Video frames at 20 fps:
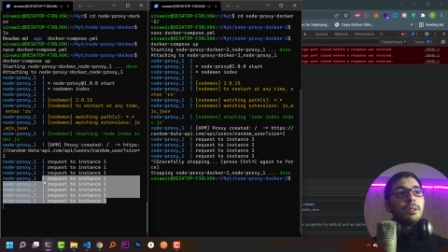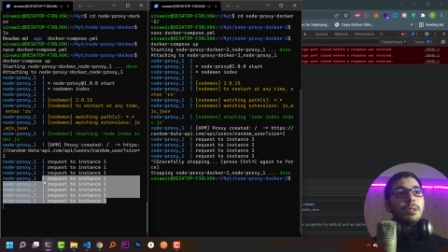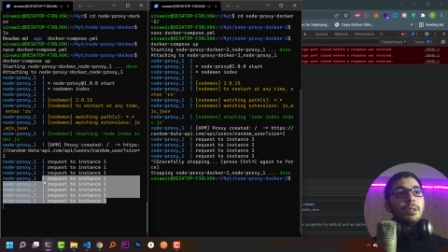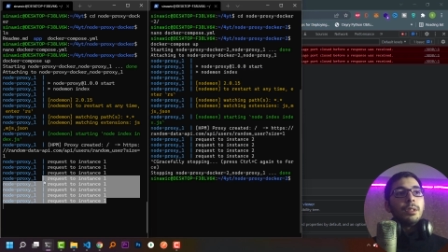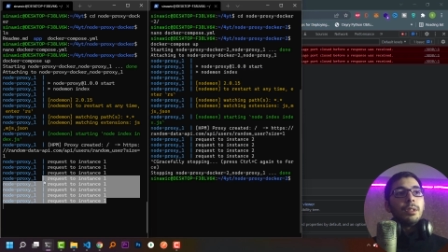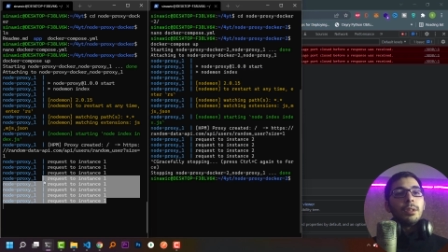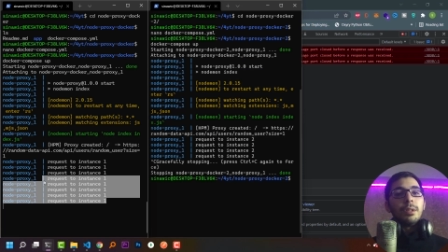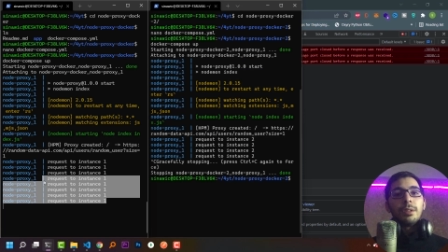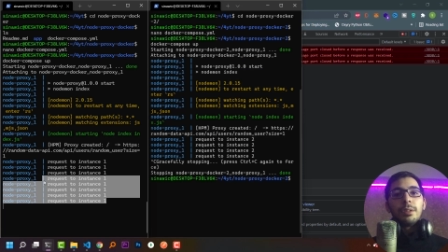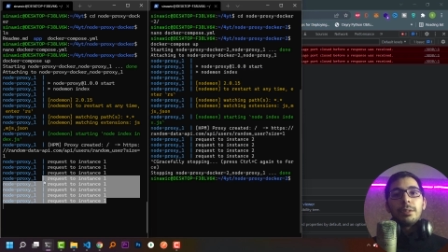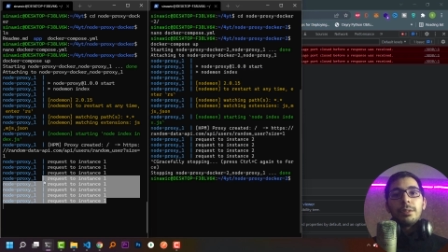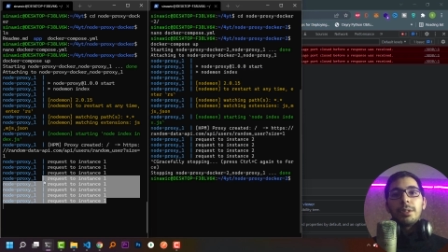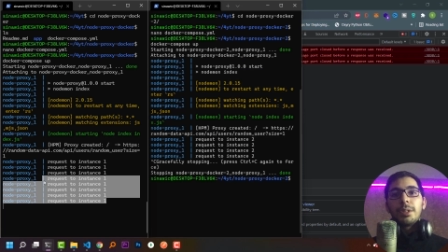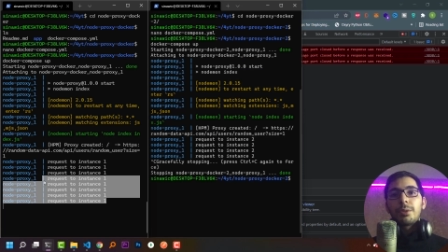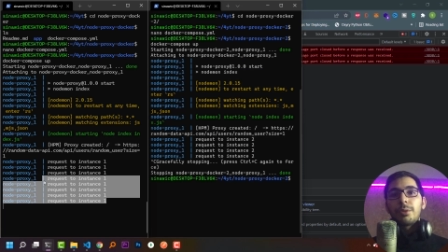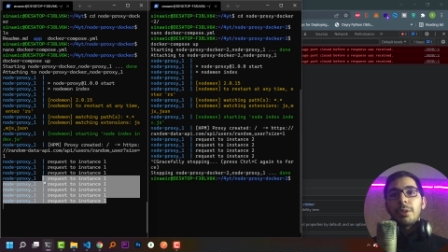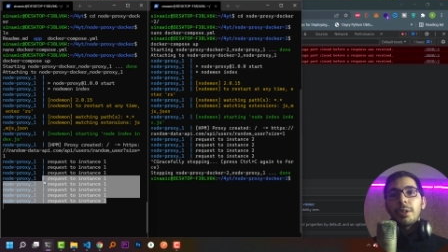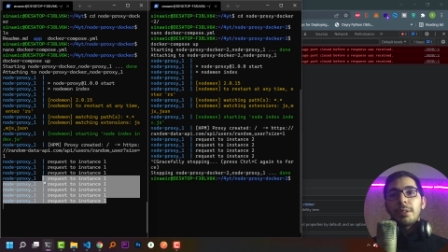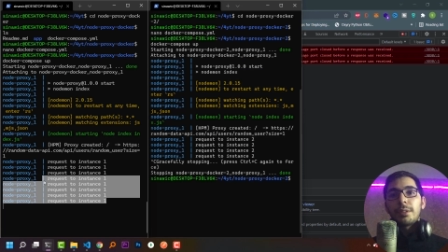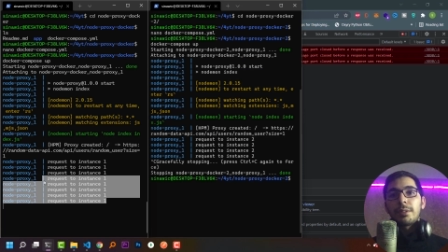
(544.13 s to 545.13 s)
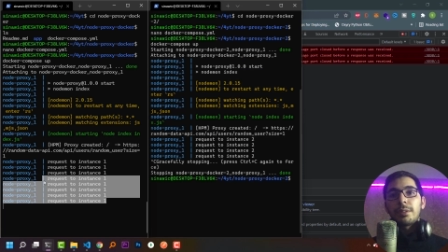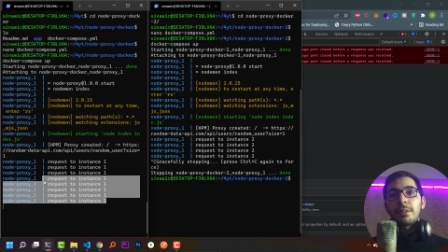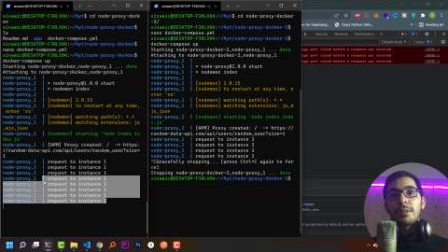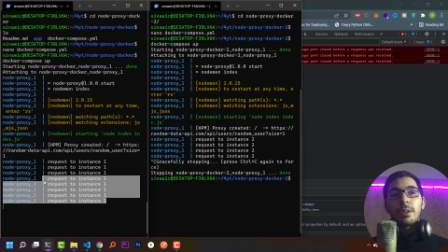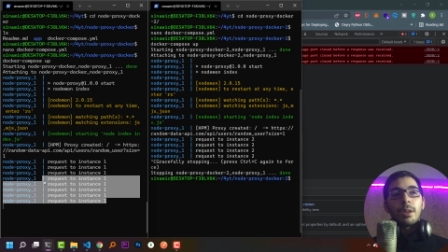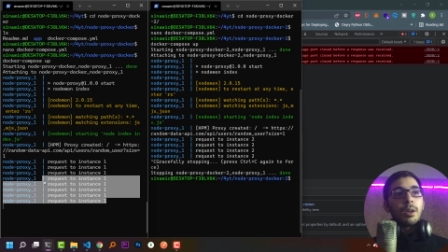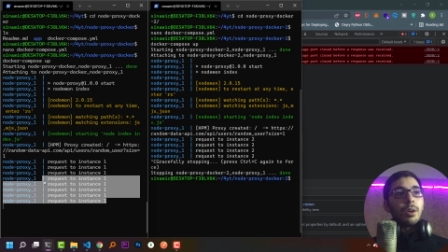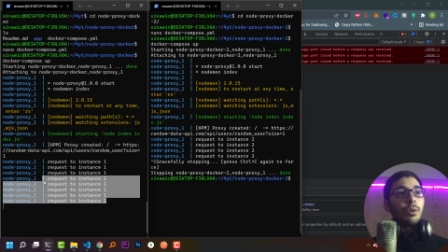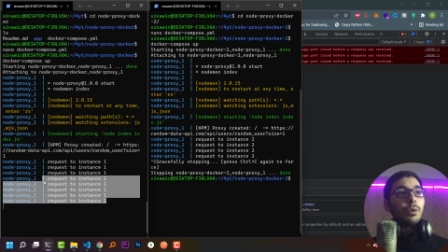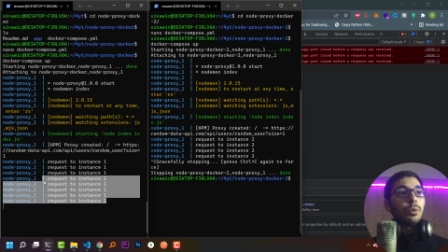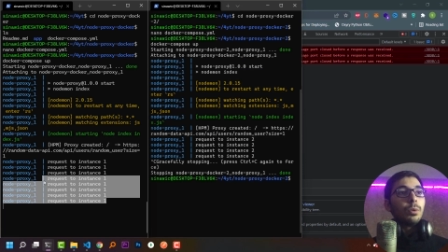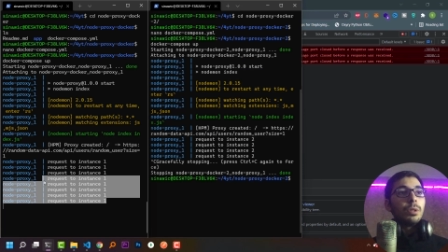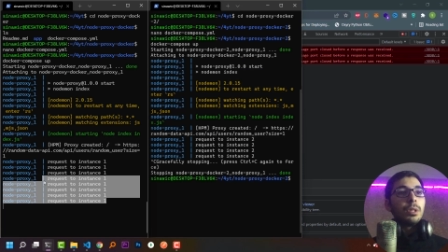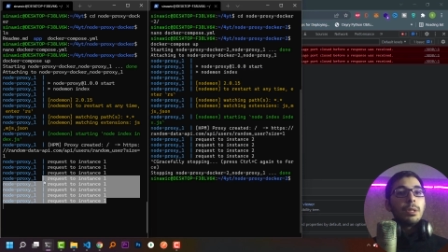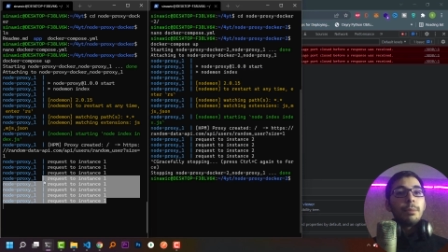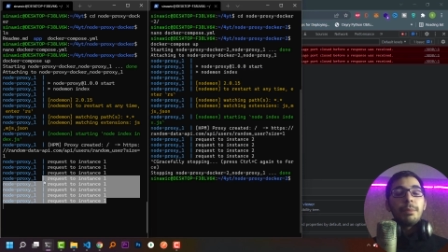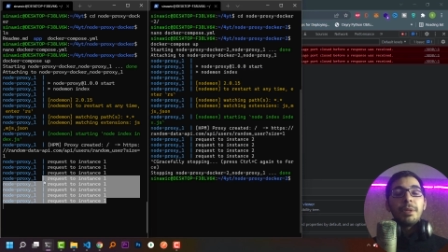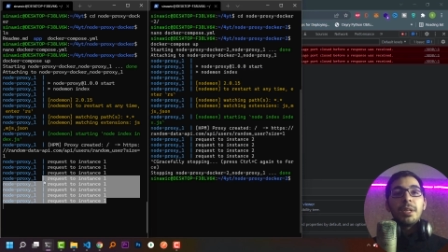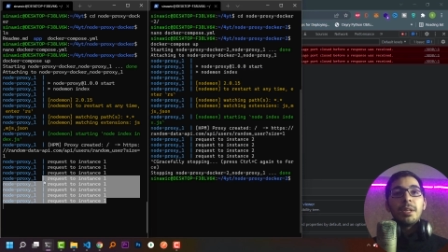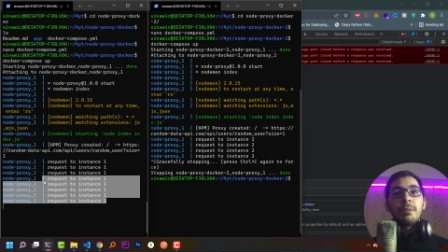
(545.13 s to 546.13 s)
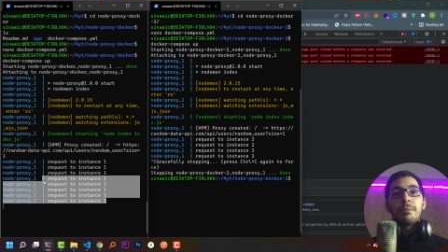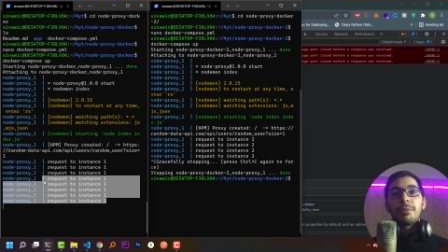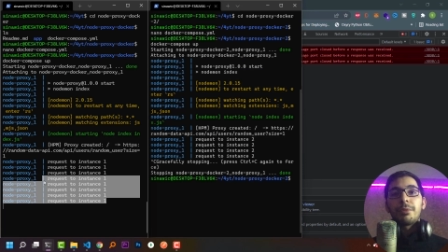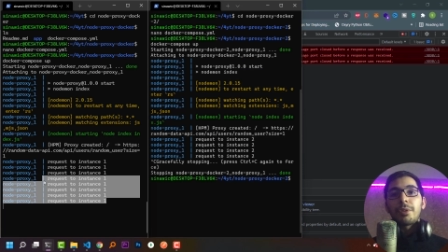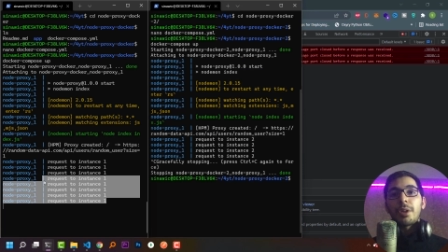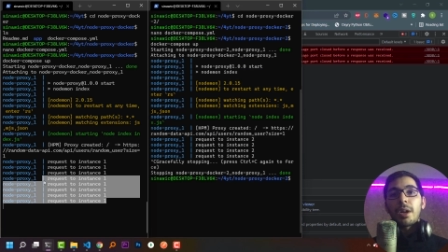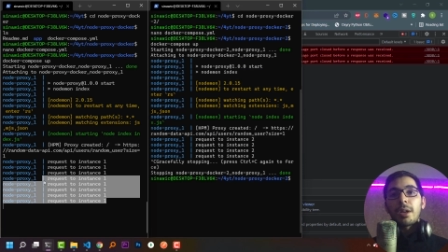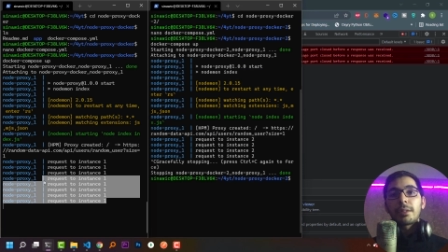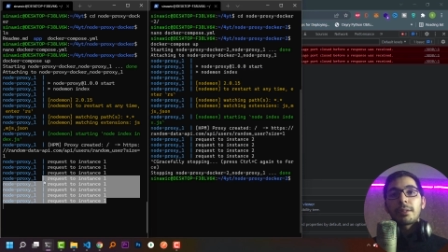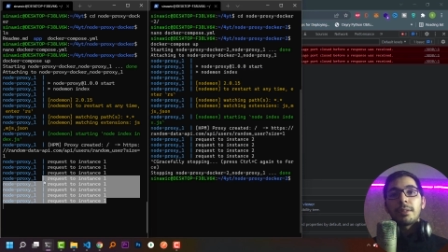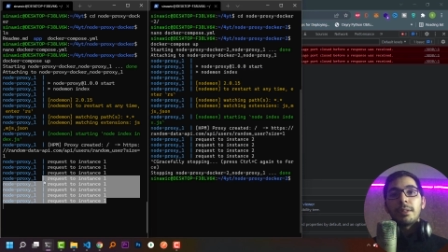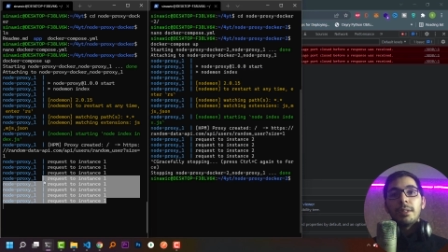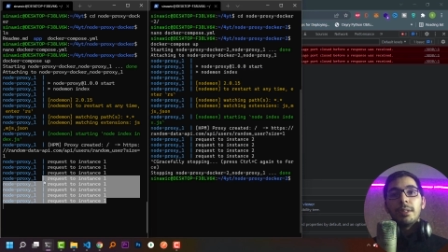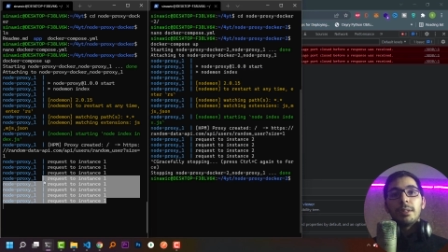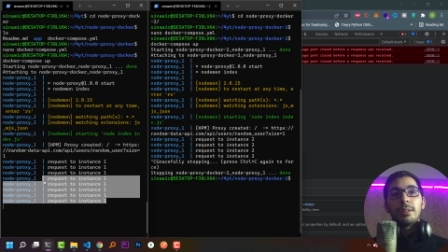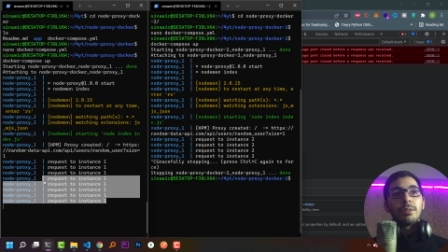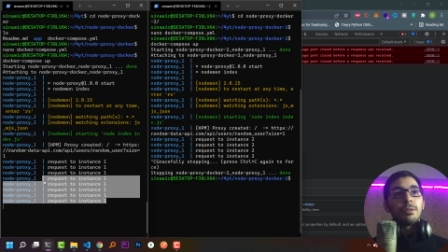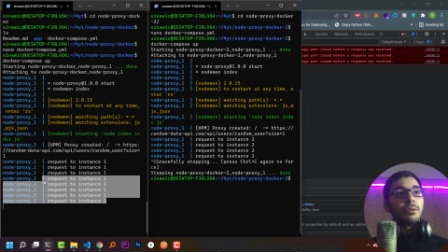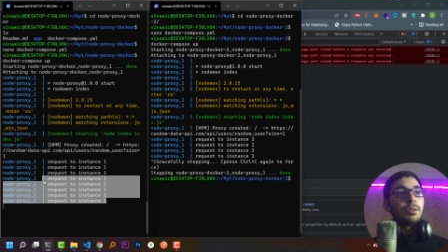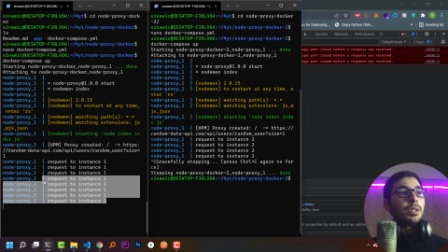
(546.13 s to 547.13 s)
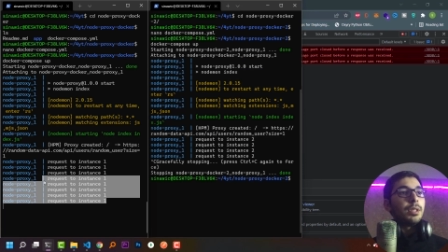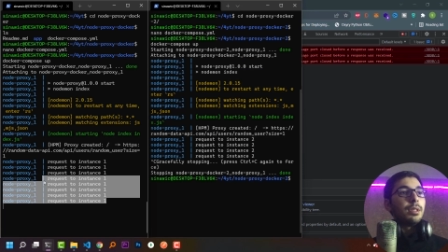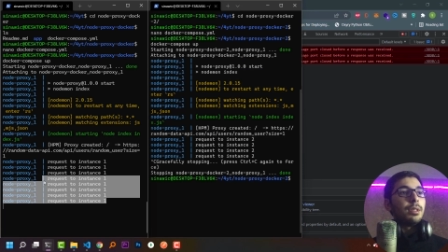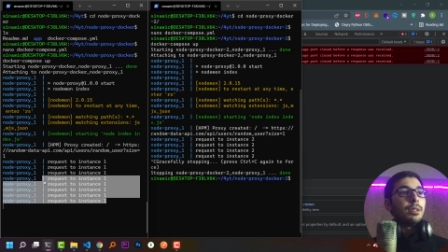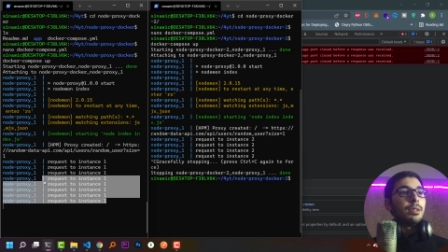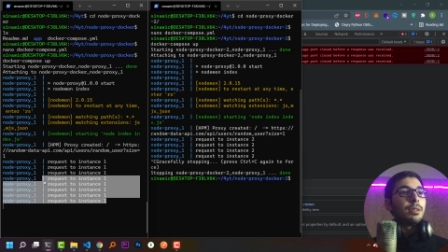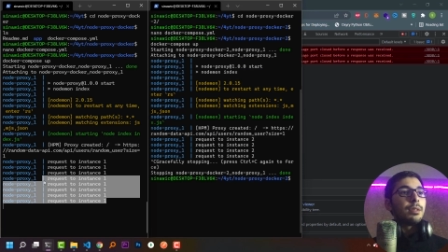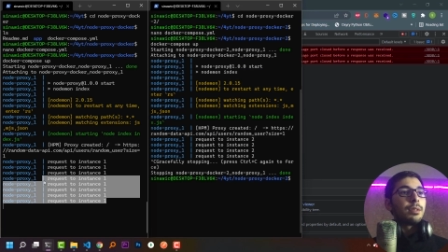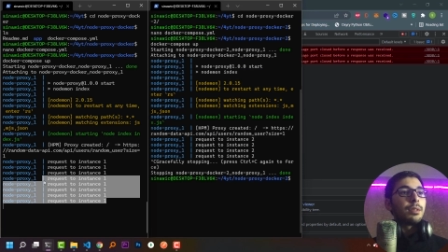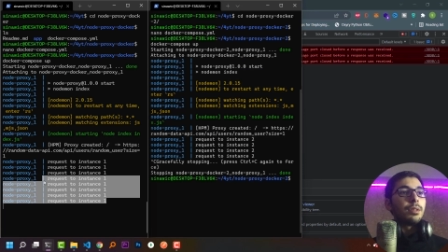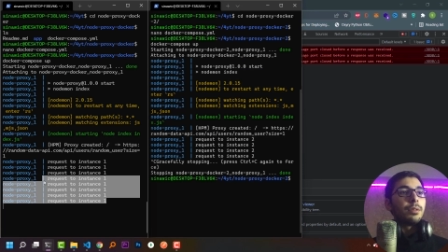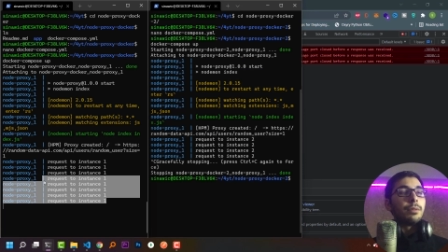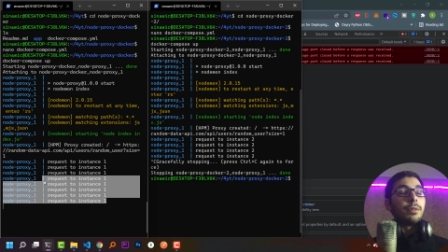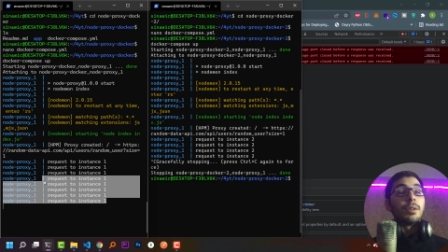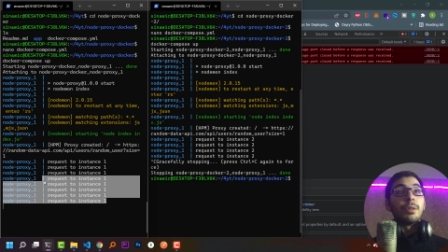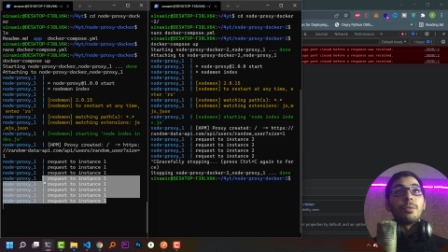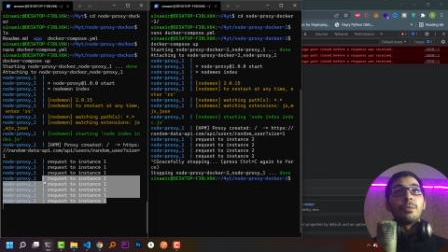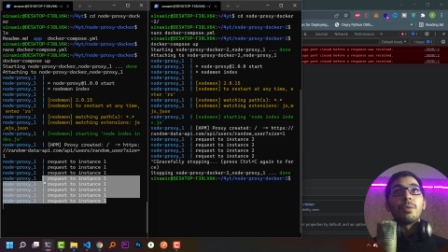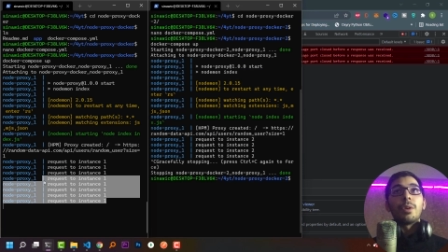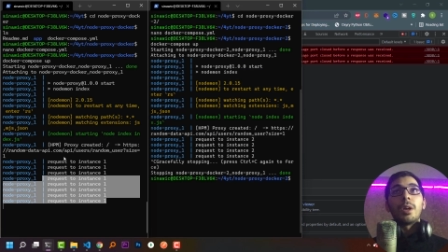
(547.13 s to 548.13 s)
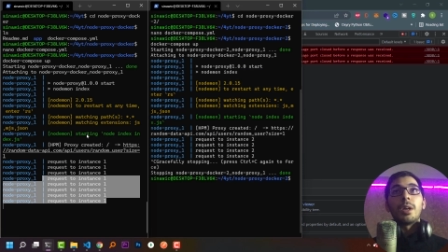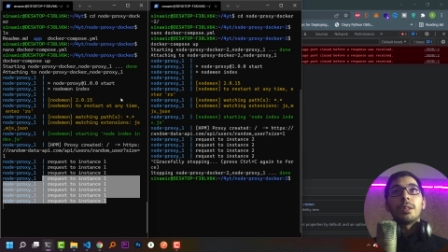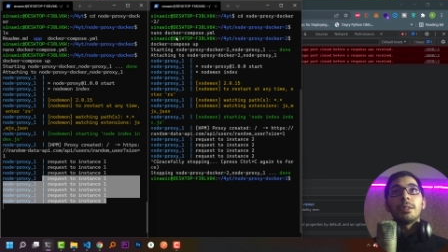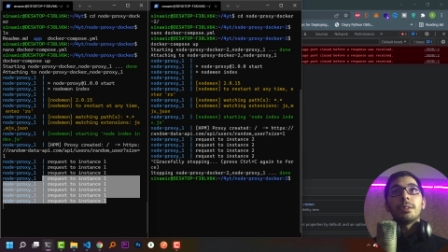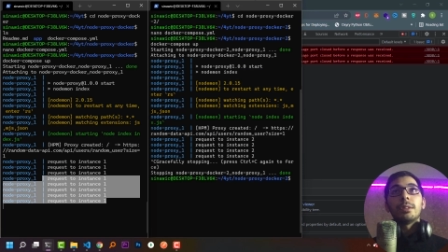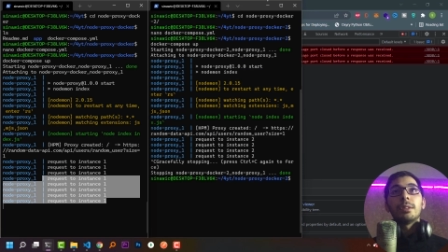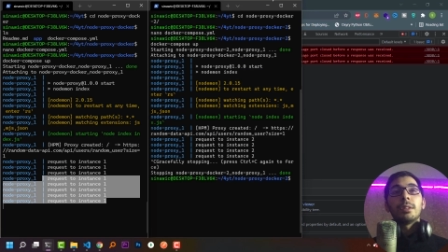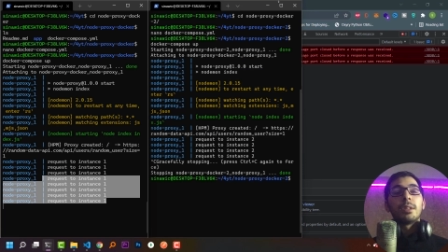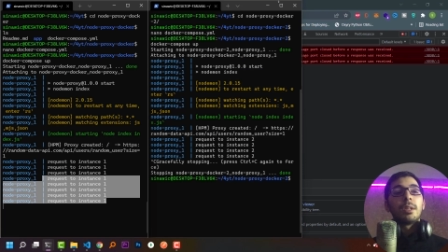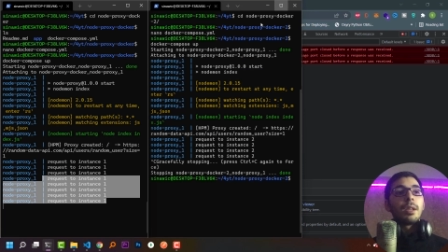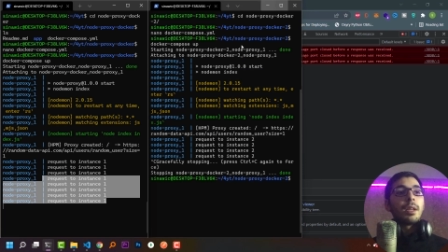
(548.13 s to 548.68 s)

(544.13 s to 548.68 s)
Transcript: the requests are only being proxied to the server 1